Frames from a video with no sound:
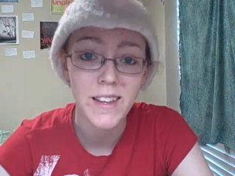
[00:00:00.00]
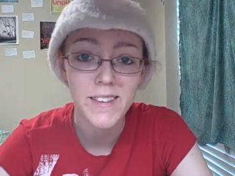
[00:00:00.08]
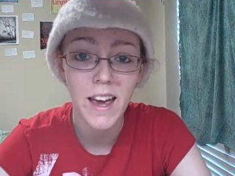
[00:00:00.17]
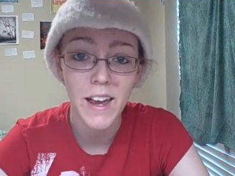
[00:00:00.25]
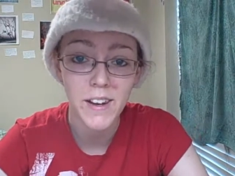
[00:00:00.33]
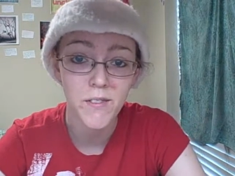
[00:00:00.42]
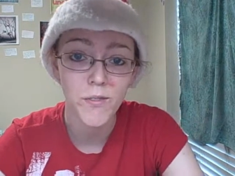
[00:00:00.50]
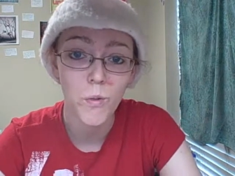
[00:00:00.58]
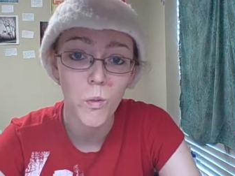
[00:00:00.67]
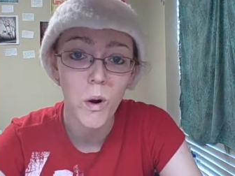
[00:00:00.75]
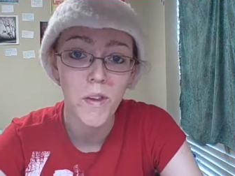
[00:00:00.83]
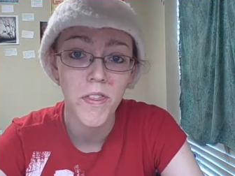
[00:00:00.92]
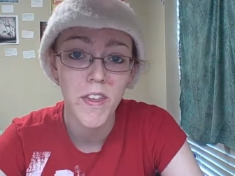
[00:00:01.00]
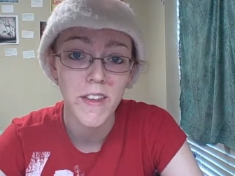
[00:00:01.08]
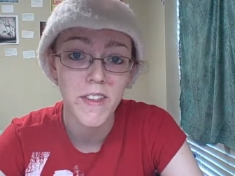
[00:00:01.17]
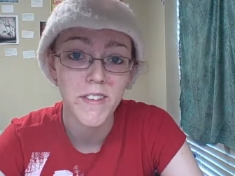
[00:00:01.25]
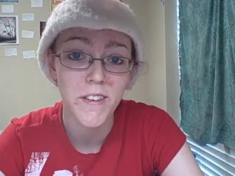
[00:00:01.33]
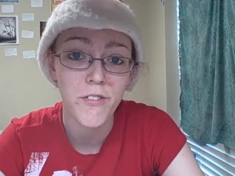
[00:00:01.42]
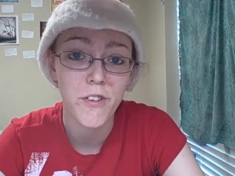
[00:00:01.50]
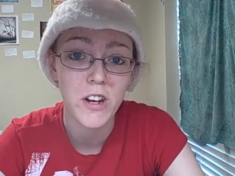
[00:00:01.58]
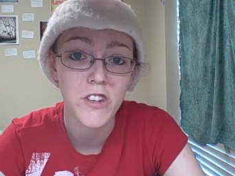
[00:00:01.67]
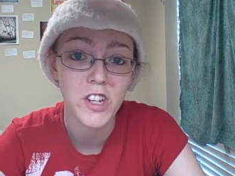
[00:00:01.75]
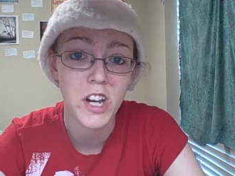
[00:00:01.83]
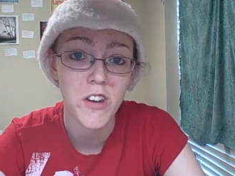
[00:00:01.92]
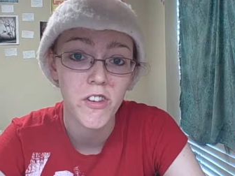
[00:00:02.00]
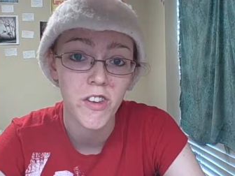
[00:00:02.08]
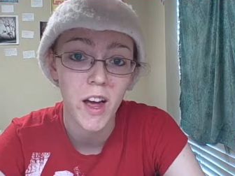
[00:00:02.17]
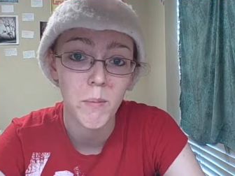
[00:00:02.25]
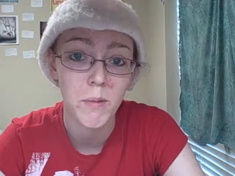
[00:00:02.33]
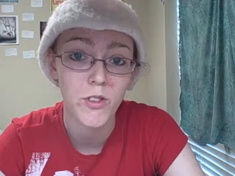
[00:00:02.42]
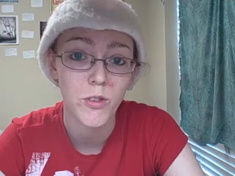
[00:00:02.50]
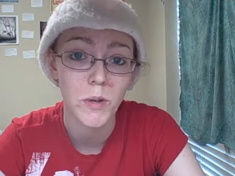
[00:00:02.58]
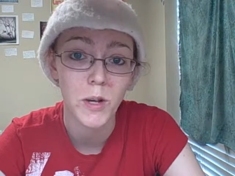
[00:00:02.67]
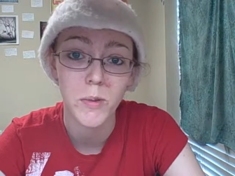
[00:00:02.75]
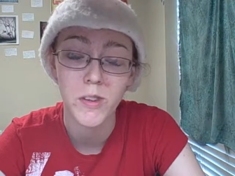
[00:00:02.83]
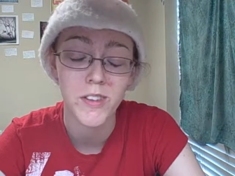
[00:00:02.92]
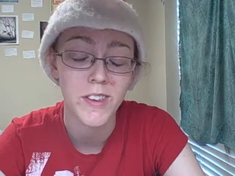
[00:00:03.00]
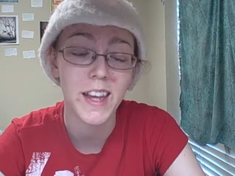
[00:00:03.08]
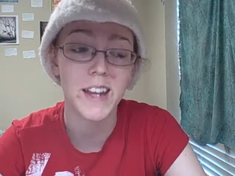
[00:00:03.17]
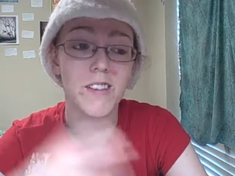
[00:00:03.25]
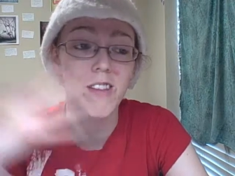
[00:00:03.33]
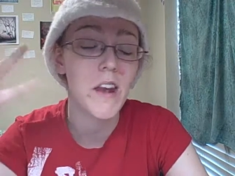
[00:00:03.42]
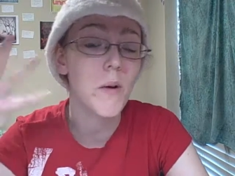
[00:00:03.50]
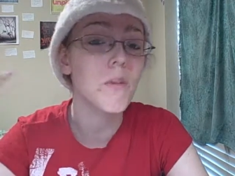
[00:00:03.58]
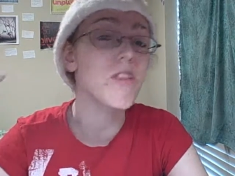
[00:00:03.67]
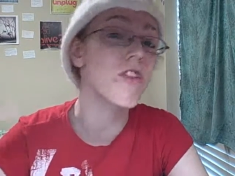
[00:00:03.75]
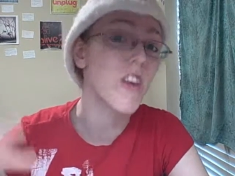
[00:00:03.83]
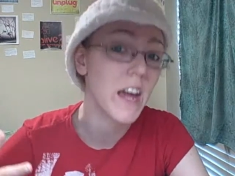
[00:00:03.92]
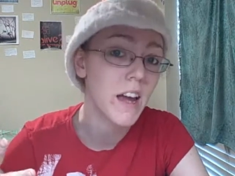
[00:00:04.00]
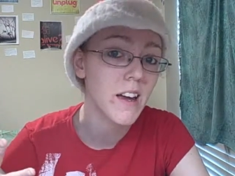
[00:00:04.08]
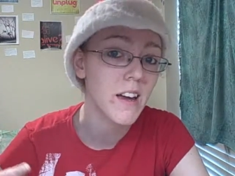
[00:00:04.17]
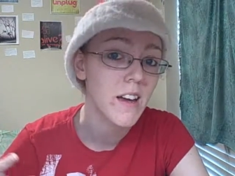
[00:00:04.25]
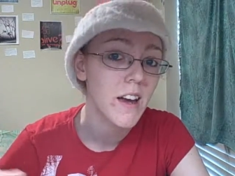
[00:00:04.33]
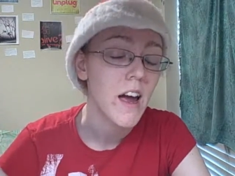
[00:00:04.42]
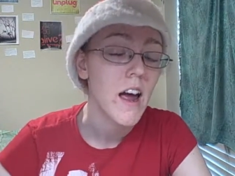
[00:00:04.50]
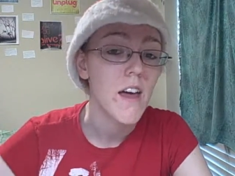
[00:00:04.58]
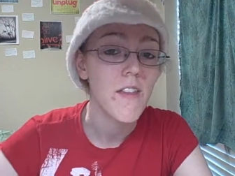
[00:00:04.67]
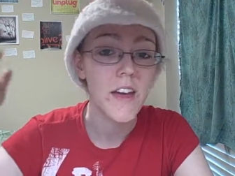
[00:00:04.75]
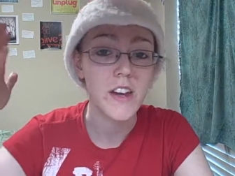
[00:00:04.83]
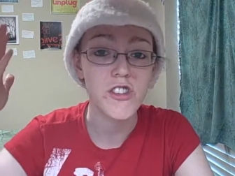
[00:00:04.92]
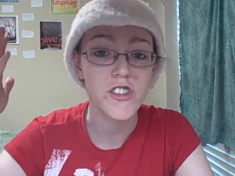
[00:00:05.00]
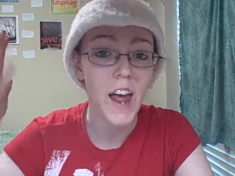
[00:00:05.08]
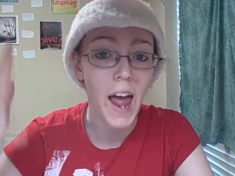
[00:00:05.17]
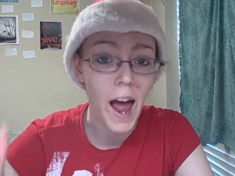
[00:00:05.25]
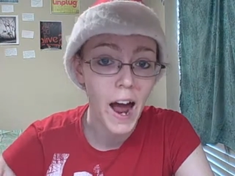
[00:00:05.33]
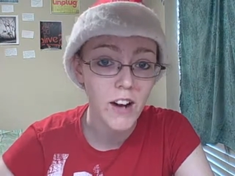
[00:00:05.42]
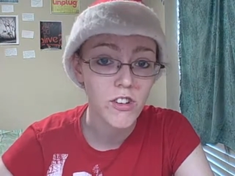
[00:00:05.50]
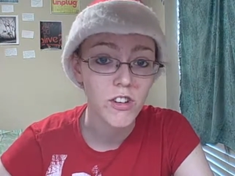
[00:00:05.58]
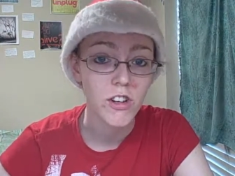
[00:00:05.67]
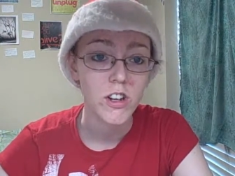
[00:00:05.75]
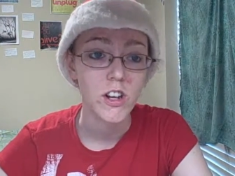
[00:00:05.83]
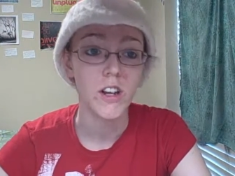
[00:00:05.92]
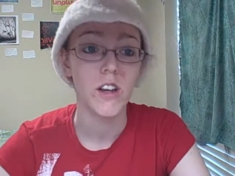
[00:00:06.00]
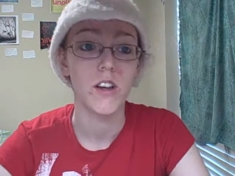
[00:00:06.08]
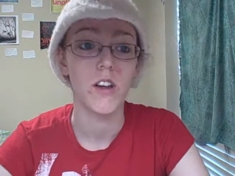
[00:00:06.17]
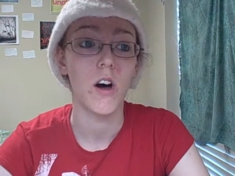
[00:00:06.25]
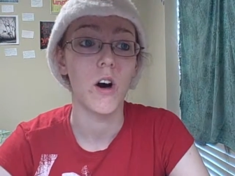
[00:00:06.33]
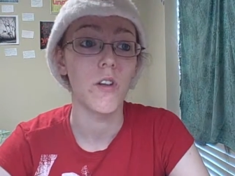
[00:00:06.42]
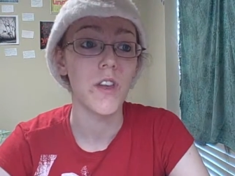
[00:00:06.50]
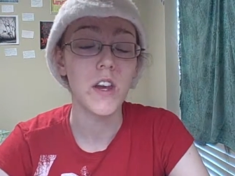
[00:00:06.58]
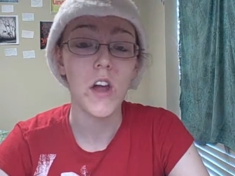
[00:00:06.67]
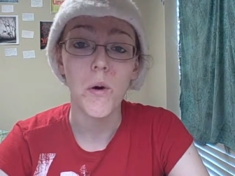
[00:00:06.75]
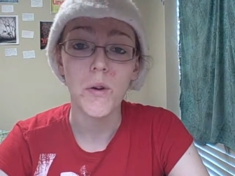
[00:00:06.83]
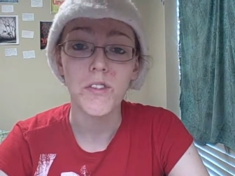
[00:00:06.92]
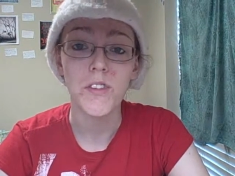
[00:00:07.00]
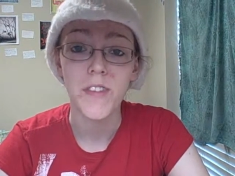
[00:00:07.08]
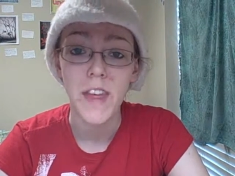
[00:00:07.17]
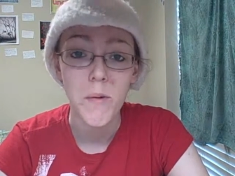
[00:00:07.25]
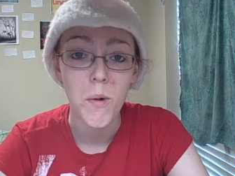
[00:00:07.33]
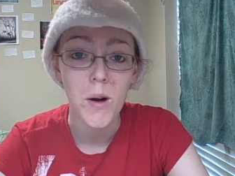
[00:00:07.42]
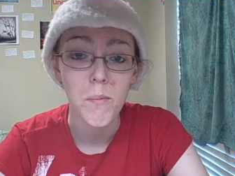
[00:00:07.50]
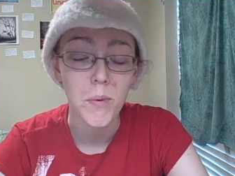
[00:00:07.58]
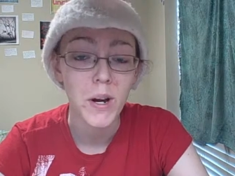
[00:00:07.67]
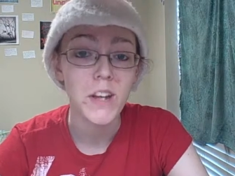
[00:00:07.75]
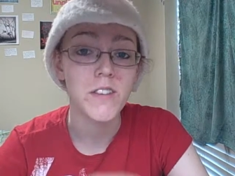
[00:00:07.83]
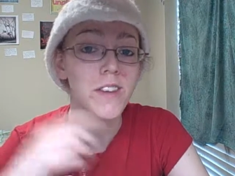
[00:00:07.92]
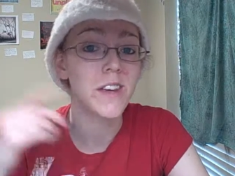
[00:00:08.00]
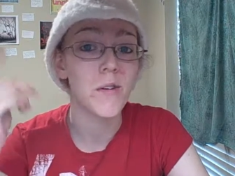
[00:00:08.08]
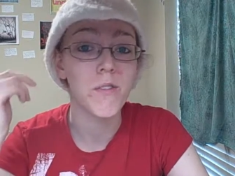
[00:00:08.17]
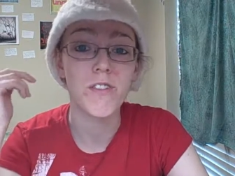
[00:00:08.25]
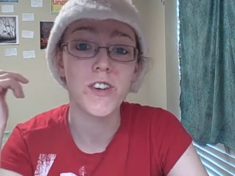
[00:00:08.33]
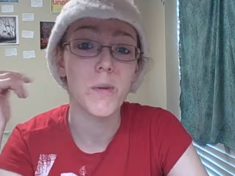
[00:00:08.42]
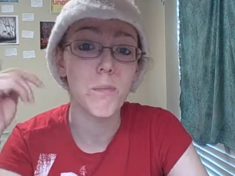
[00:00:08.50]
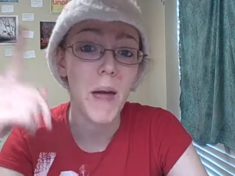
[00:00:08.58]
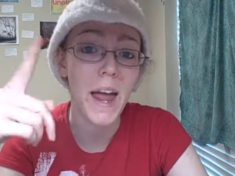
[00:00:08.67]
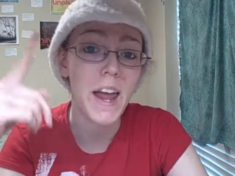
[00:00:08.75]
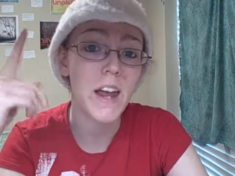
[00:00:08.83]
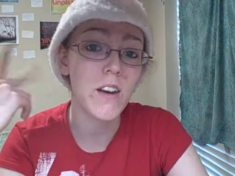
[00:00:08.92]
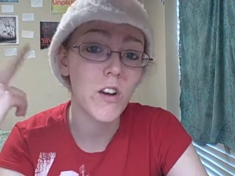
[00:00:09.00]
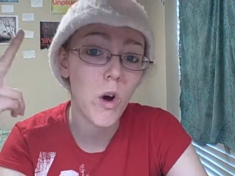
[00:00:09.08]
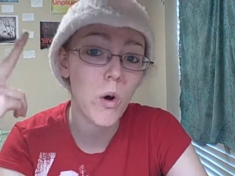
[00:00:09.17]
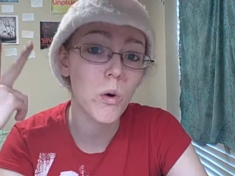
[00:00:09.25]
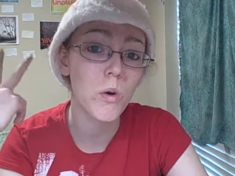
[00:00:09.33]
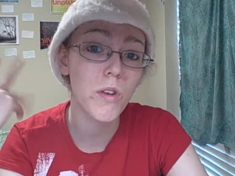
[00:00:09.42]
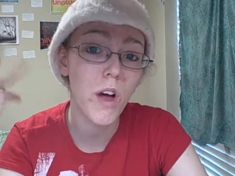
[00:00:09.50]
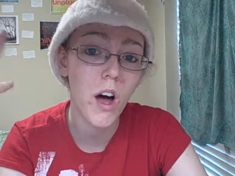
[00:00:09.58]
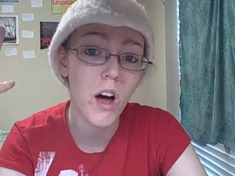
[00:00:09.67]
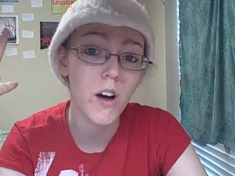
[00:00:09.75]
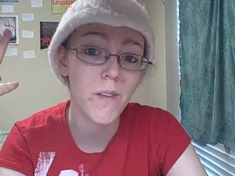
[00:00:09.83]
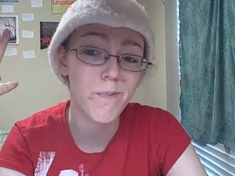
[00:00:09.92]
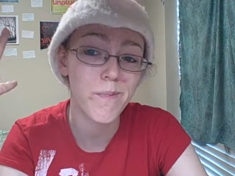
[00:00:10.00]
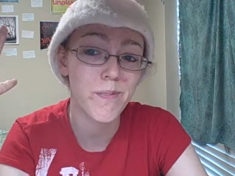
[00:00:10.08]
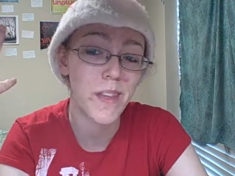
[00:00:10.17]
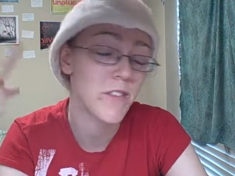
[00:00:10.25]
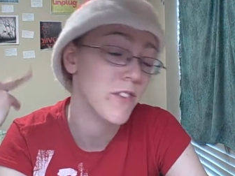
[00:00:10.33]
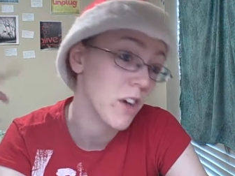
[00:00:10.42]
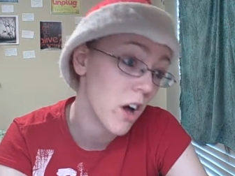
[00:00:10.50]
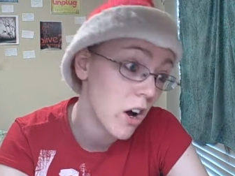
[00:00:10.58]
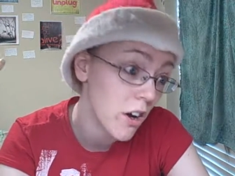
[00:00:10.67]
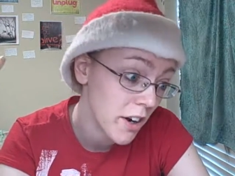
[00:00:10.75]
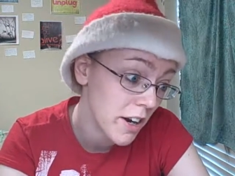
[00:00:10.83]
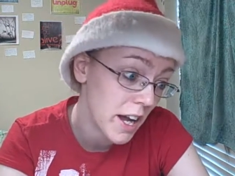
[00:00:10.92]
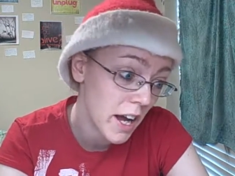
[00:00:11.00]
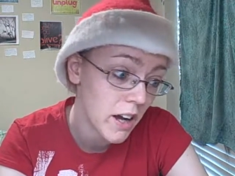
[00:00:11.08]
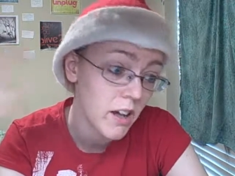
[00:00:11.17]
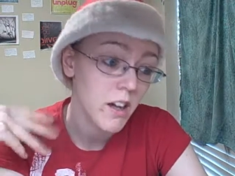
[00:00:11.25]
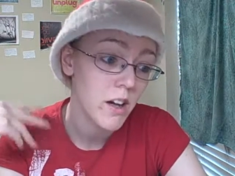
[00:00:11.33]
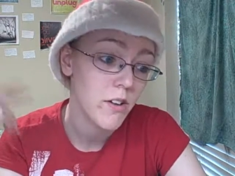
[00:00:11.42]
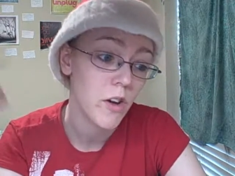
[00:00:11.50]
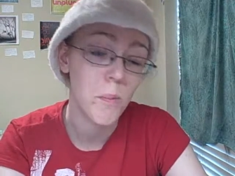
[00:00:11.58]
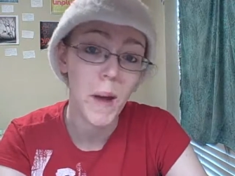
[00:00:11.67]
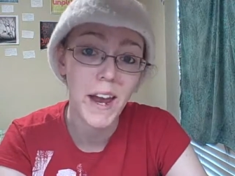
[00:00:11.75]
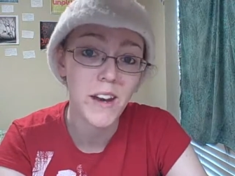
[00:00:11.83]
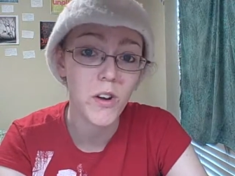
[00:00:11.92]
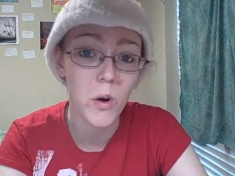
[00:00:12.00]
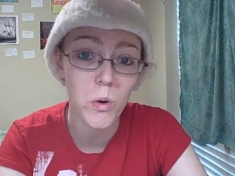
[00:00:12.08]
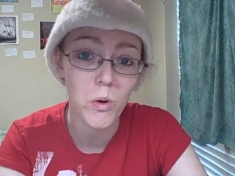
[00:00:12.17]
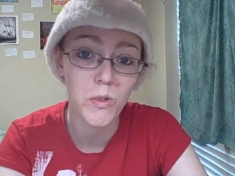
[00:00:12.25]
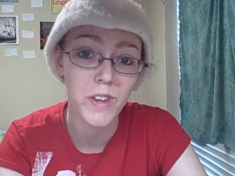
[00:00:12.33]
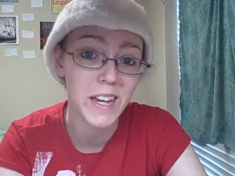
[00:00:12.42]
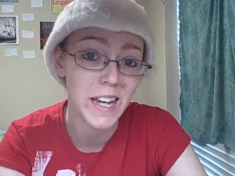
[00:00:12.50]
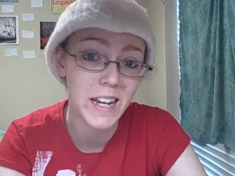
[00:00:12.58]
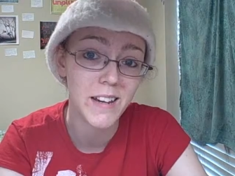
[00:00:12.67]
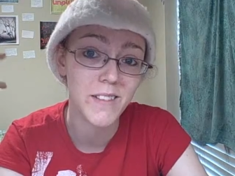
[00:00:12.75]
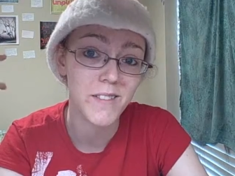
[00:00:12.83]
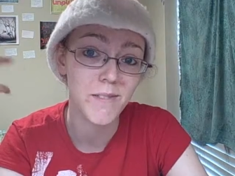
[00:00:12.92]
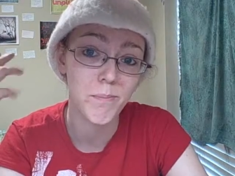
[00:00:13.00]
That's kind of one thing that differentiates zombies from humans is they, they don't think. They just act. All they know is that they want brains. They don't feel pain, cold, they feel hunger, yeah. No pain, cold, heat,